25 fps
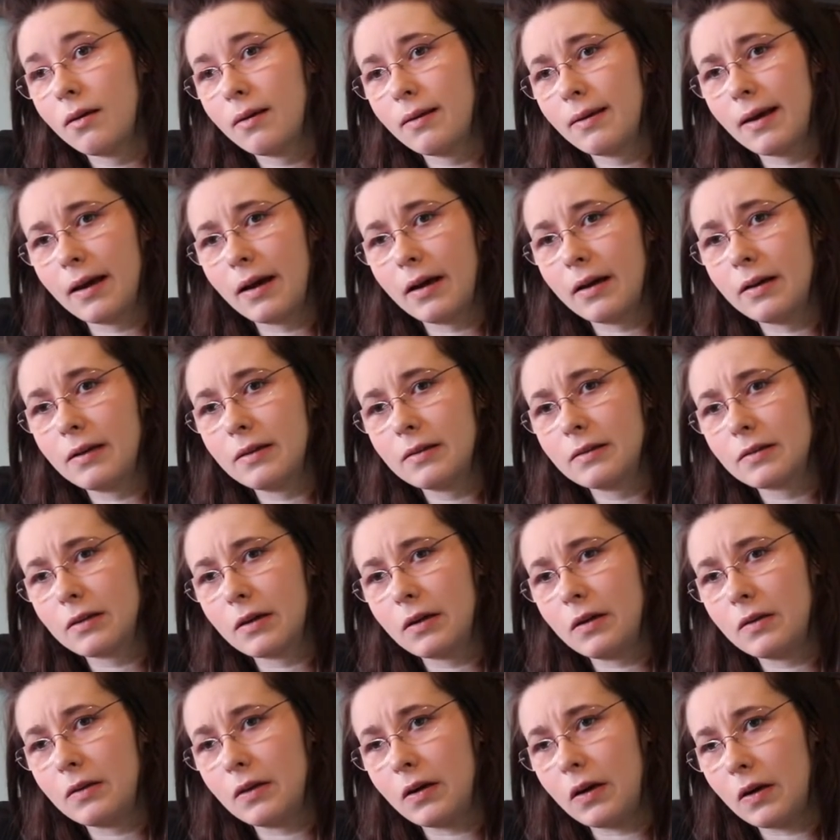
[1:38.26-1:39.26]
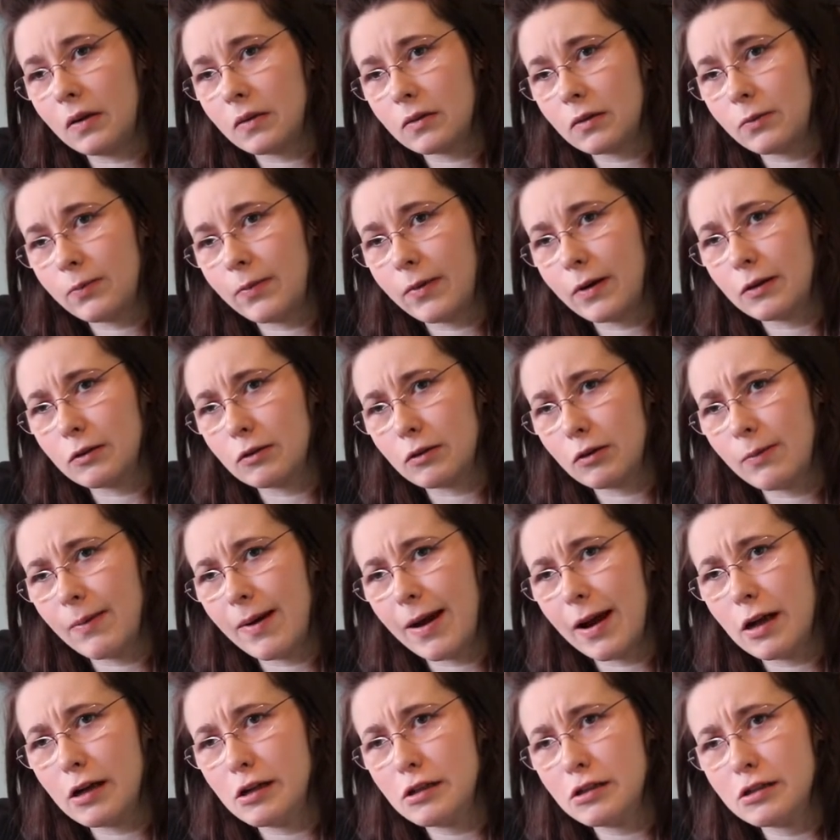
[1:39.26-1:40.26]
yeah, it is called Author Mentor
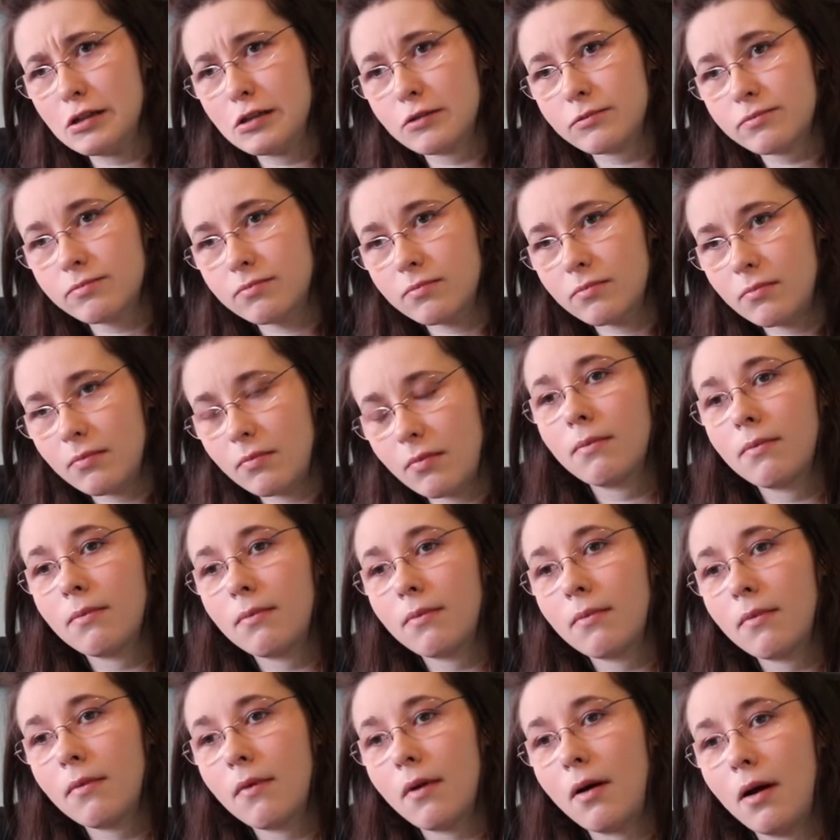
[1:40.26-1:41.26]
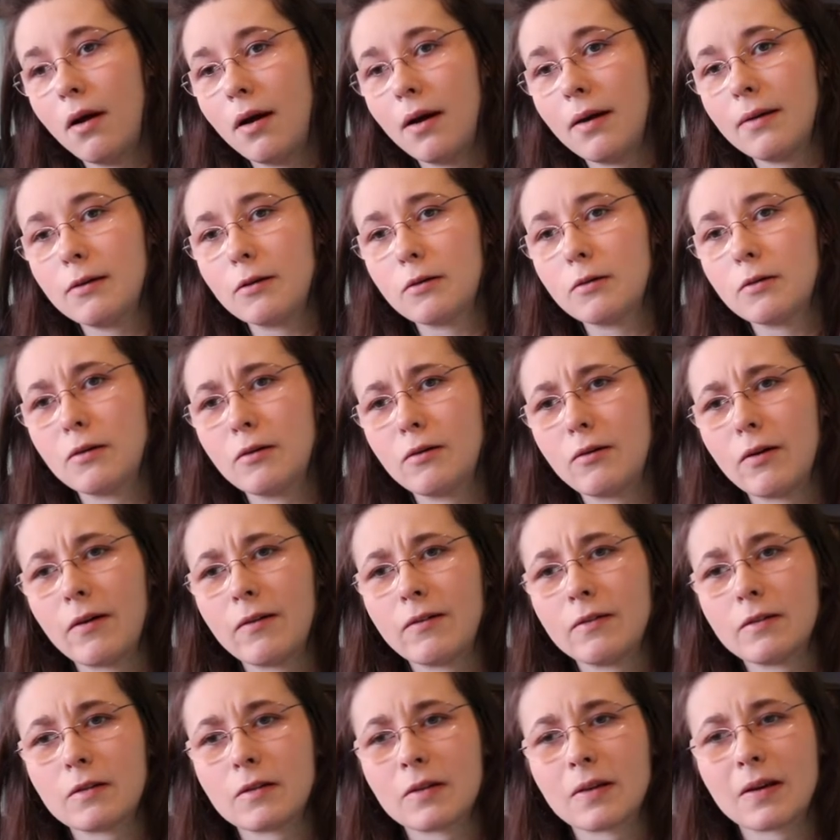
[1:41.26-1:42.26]
Match. I don't know
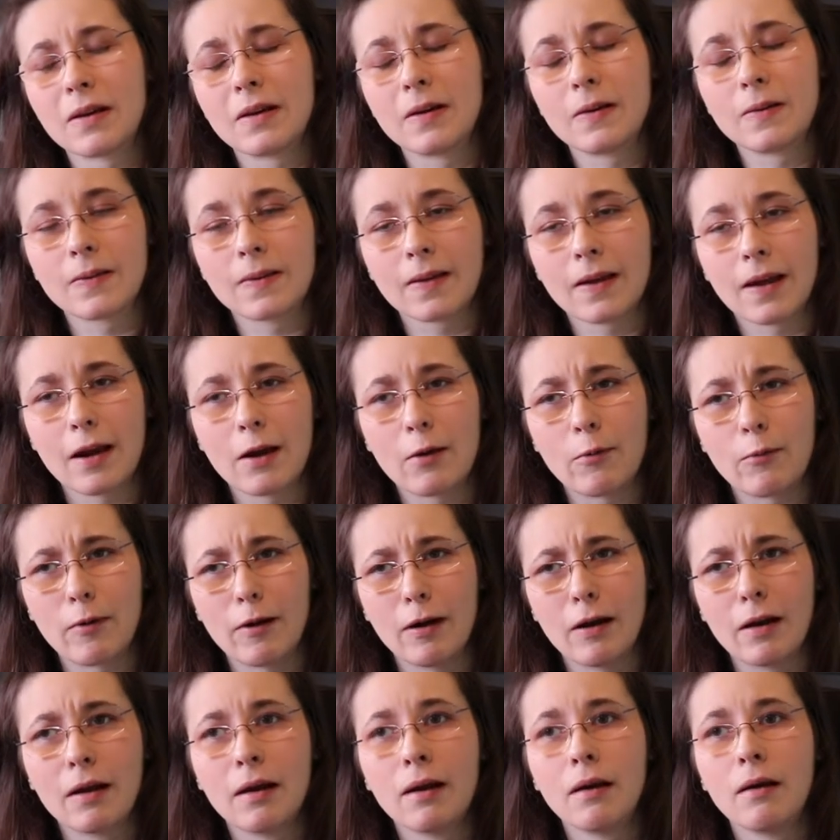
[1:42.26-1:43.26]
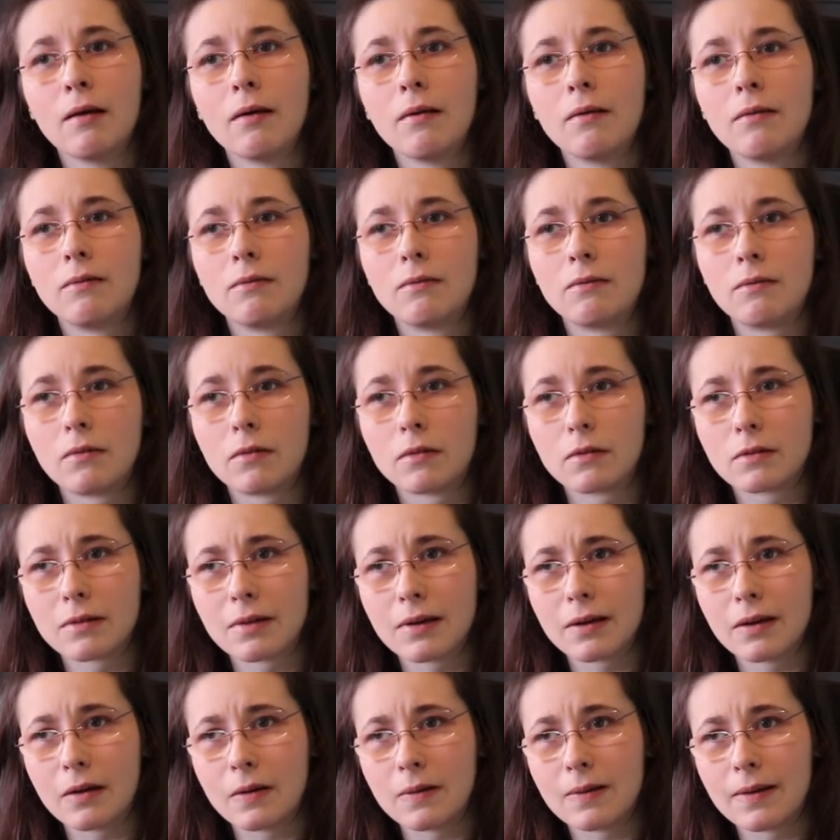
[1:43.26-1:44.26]
if I was looking at the camera. We'll
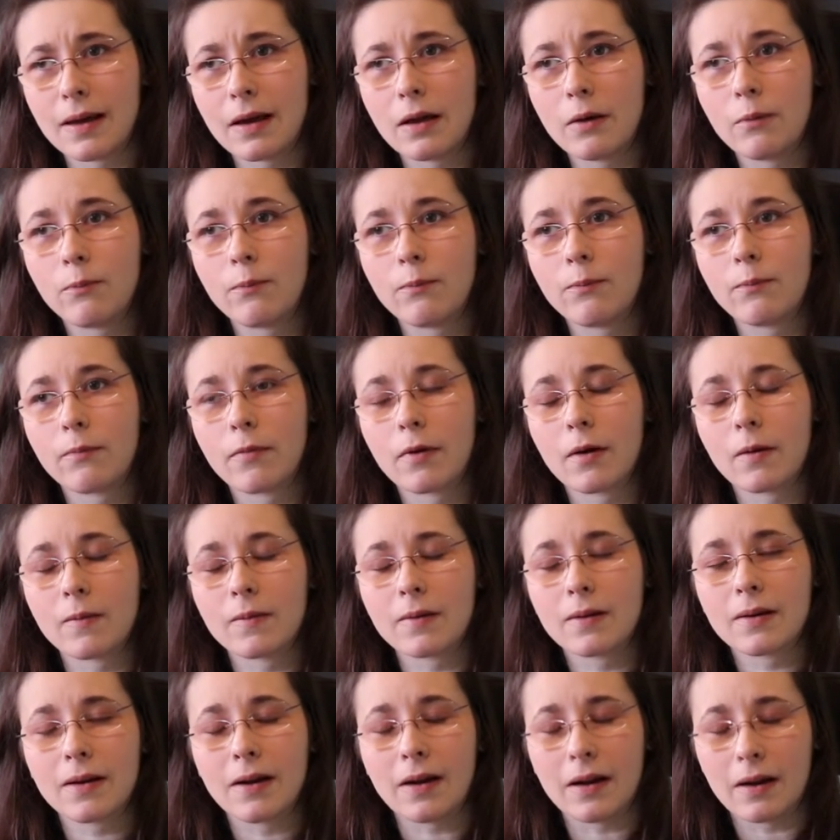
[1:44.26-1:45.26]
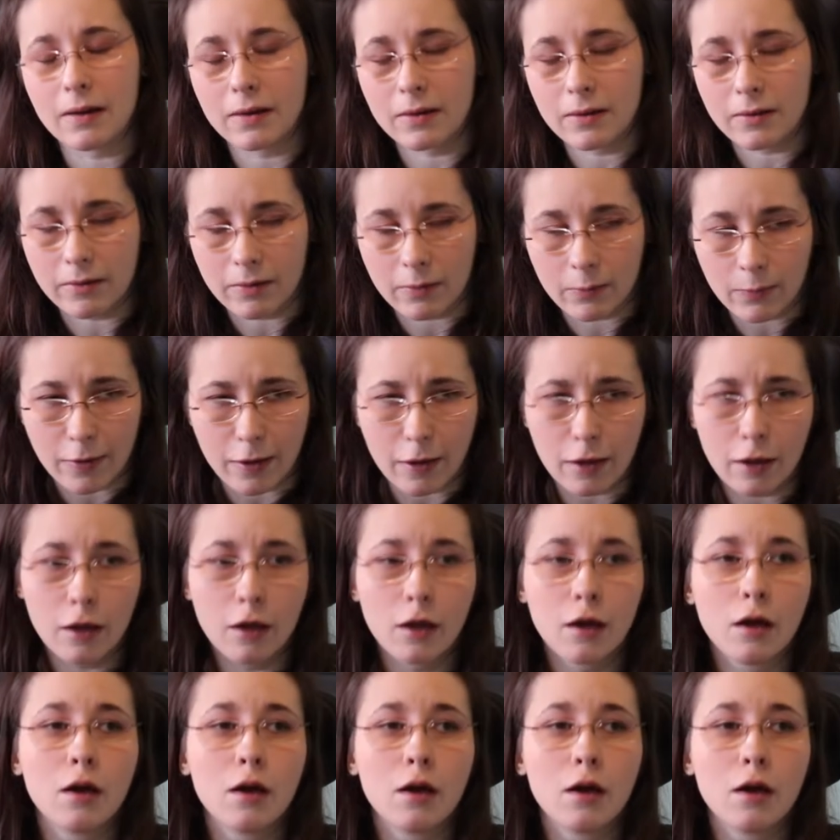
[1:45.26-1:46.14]
see all that, probably not knowing me.